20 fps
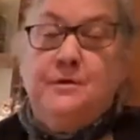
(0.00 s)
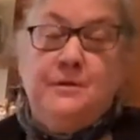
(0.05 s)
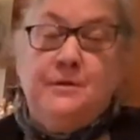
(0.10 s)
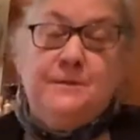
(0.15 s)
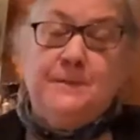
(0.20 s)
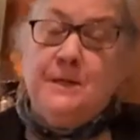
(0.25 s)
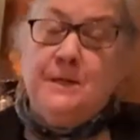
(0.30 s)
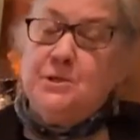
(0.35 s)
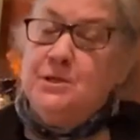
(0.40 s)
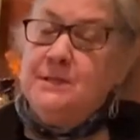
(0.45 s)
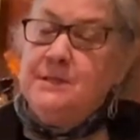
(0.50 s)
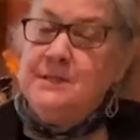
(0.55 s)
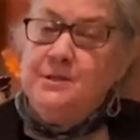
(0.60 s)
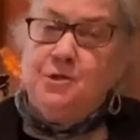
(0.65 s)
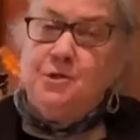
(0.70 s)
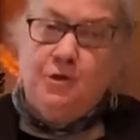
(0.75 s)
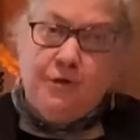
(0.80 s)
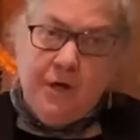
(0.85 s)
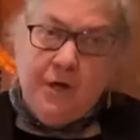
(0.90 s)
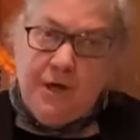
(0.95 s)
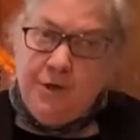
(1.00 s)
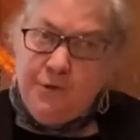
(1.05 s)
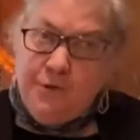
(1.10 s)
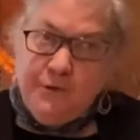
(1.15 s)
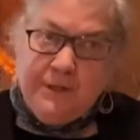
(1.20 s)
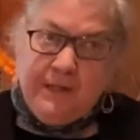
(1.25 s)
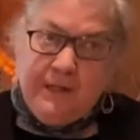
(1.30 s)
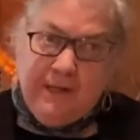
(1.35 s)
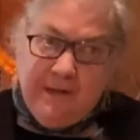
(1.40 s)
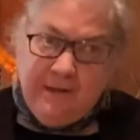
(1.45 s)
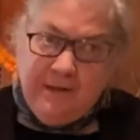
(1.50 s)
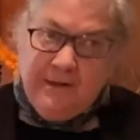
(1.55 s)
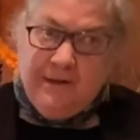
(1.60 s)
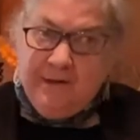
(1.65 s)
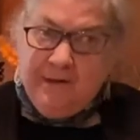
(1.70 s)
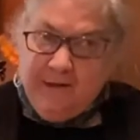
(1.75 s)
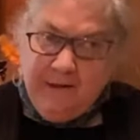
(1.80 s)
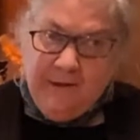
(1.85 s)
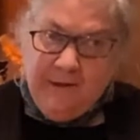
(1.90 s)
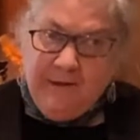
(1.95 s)
Especially since you're not using it
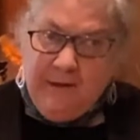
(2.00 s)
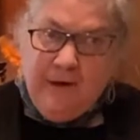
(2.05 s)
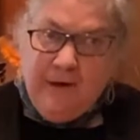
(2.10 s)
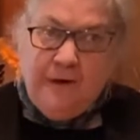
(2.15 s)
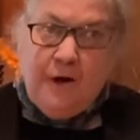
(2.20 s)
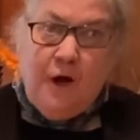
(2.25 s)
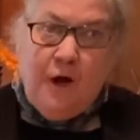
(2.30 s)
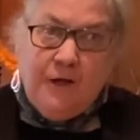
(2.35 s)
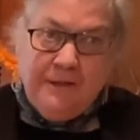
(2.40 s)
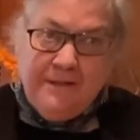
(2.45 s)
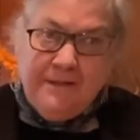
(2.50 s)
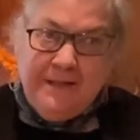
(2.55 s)
all